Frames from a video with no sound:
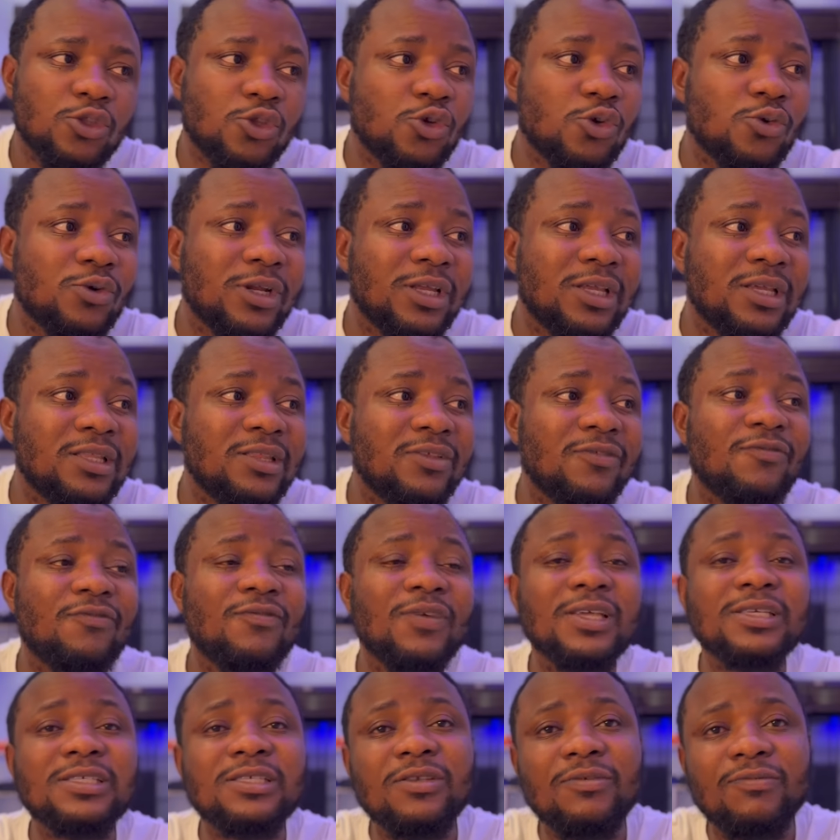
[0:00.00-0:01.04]
during
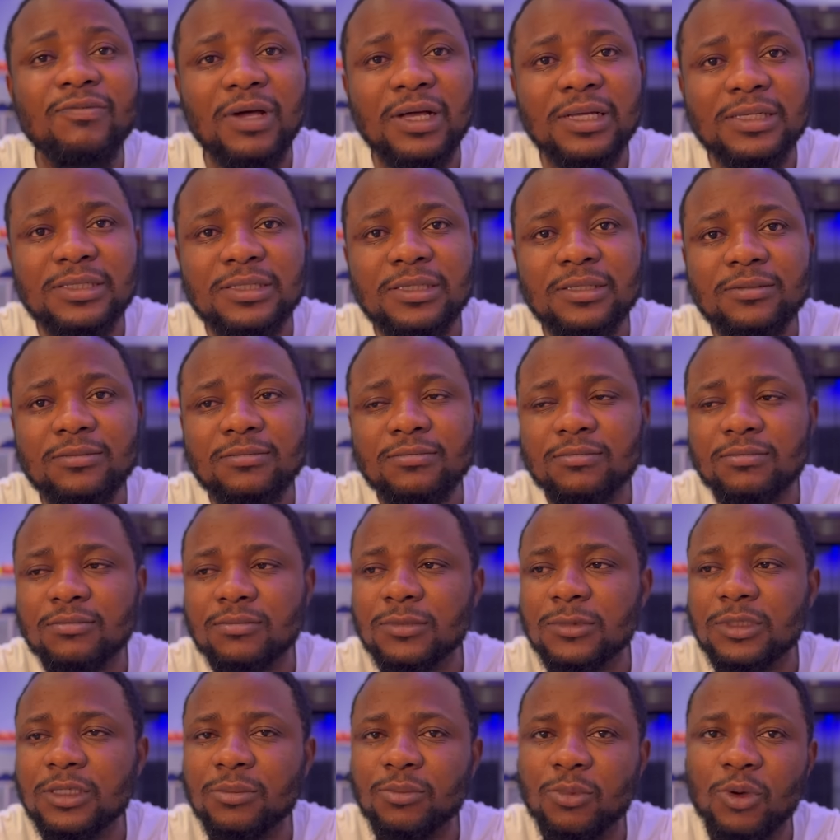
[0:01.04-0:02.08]
festivals.
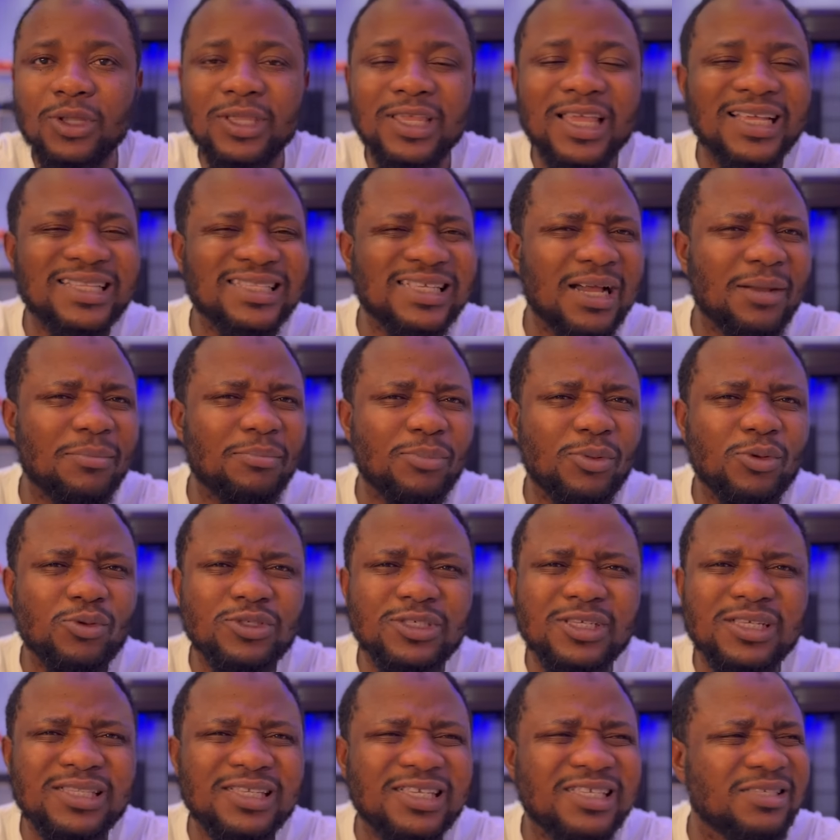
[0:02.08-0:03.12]
But yet they are
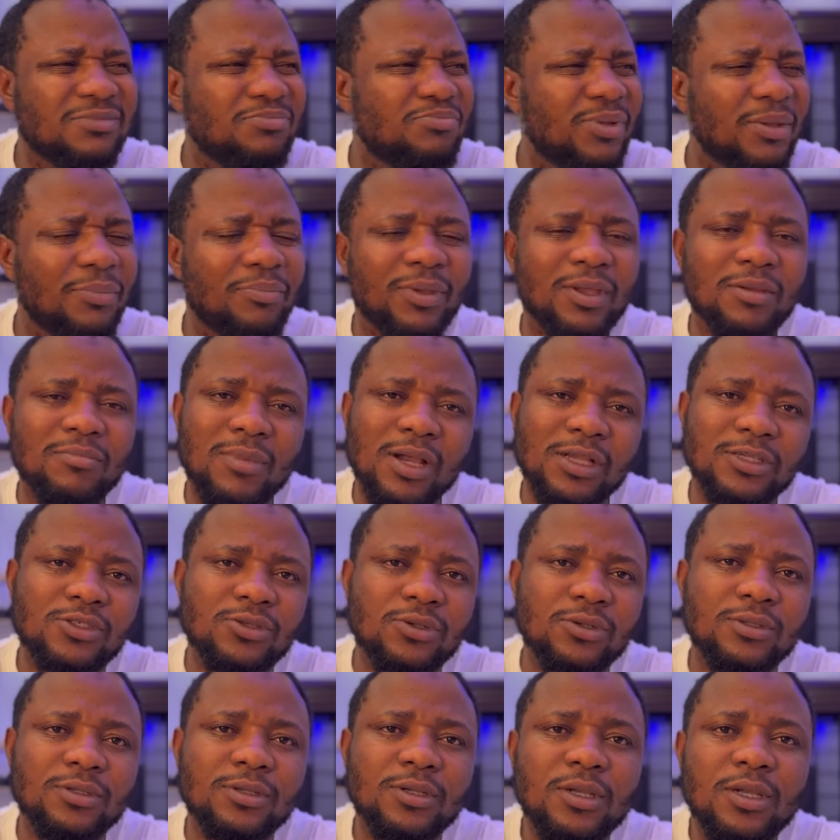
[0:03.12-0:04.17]
building this big, big
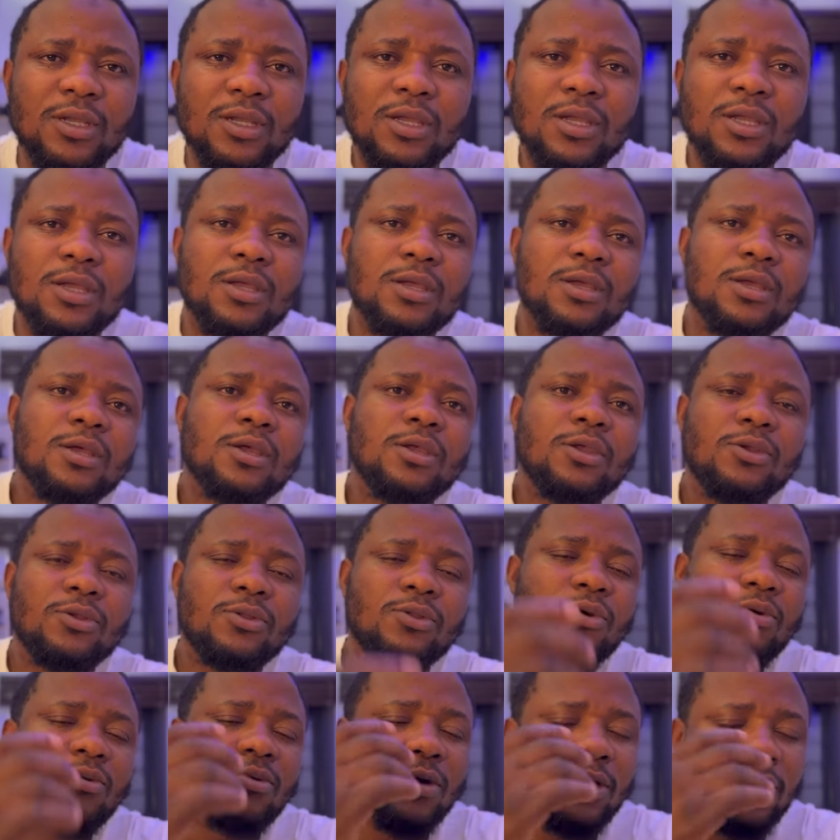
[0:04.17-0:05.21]
mansion.
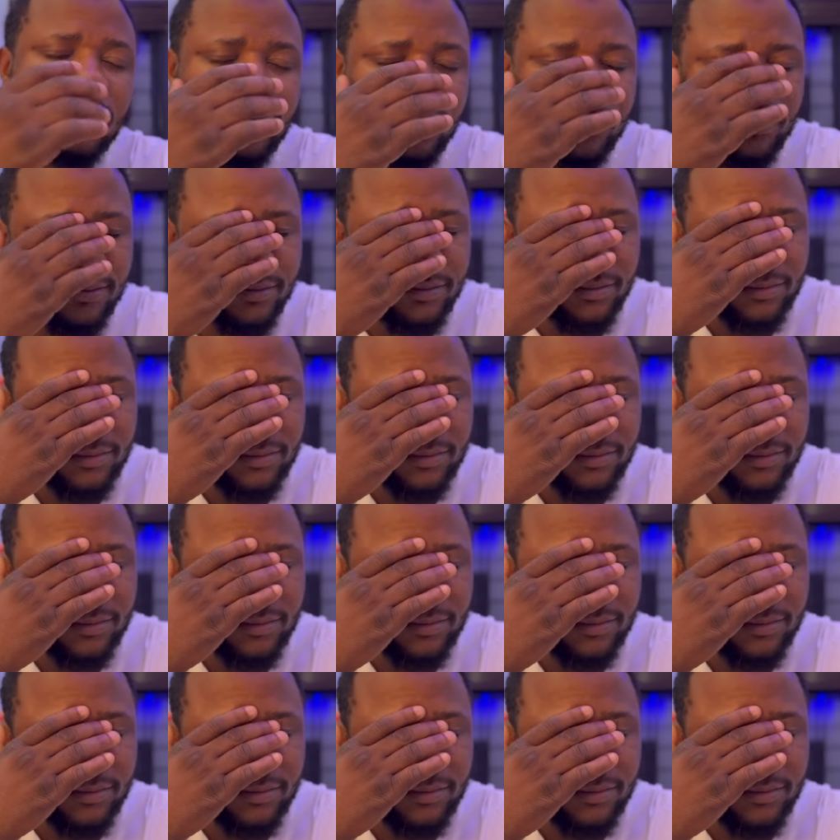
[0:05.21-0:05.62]
You know what?